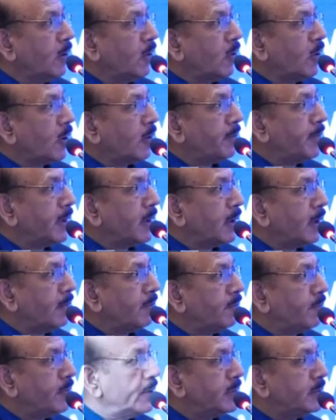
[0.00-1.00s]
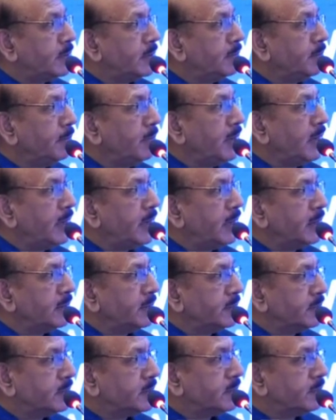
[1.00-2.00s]
or may come with
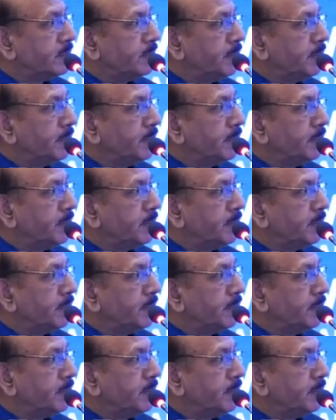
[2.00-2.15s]
bleeding